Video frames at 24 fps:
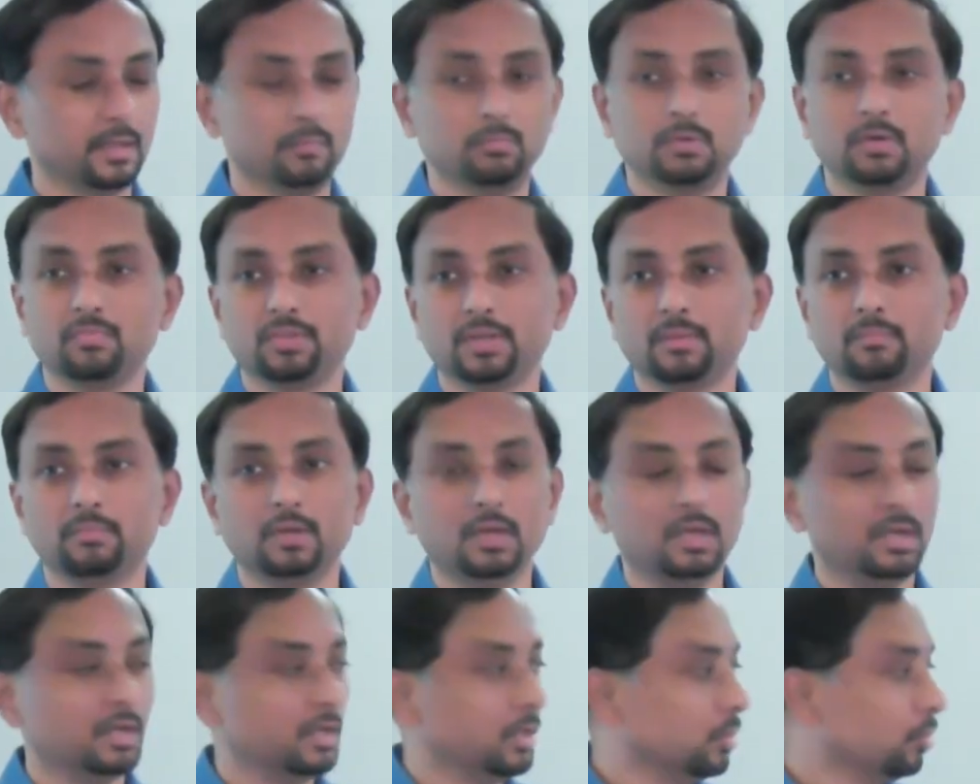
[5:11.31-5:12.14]
Some of them
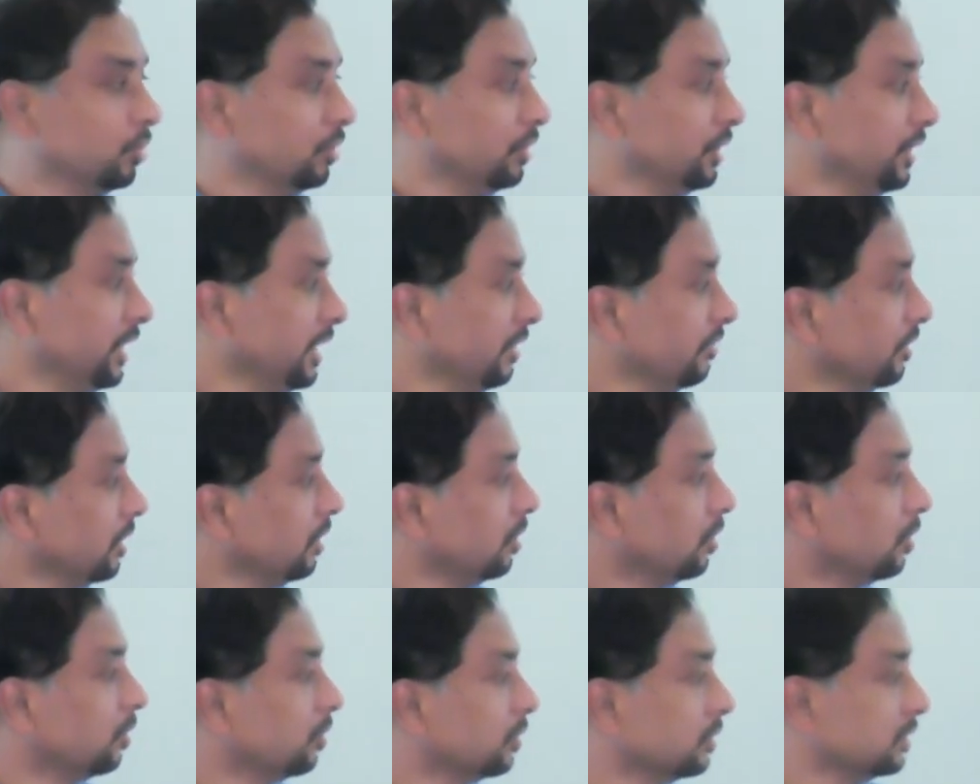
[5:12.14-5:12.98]
you wouldn't
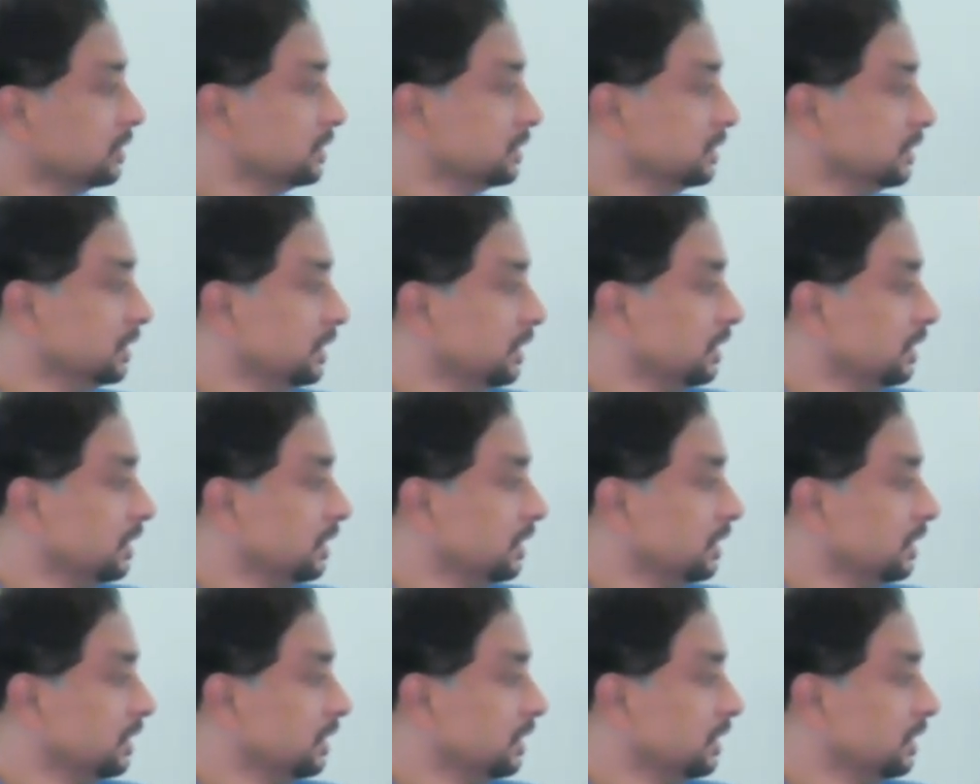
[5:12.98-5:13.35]
even know.